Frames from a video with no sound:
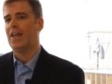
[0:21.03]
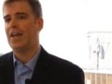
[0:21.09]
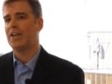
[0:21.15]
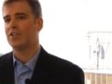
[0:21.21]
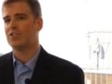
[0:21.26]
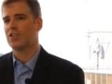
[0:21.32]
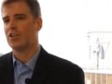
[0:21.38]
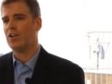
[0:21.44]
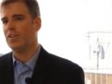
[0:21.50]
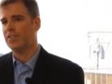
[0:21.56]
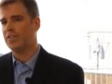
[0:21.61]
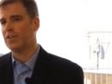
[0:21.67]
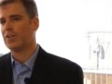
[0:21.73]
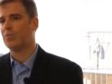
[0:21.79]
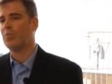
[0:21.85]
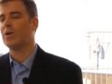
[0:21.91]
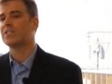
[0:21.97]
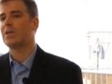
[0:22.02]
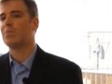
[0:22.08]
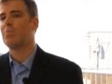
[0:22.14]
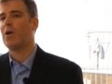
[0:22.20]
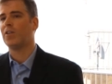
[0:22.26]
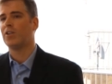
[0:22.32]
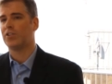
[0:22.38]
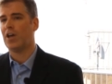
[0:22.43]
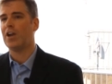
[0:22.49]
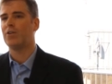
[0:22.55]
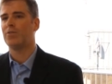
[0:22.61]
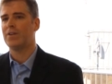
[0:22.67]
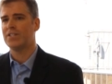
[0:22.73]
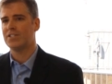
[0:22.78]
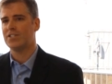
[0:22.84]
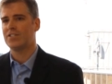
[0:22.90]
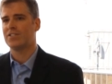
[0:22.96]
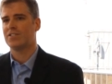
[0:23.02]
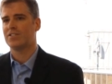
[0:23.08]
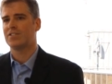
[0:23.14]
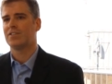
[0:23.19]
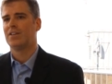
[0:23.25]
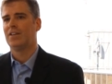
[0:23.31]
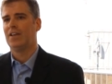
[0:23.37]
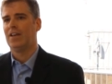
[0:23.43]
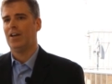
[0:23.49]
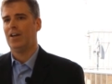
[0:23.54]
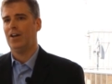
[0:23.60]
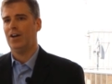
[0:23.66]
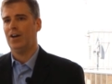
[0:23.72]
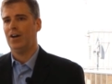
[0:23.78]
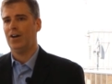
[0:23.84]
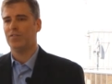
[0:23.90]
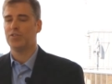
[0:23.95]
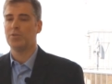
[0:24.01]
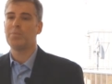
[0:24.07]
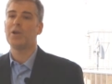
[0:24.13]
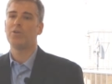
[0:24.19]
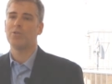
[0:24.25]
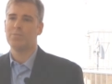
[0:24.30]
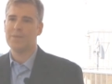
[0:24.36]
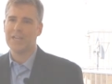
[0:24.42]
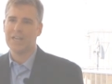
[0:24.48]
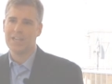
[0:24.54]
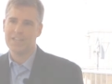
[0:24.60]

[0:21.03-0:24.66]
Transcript: And the second talk was about the tolerances uh, of the panoramic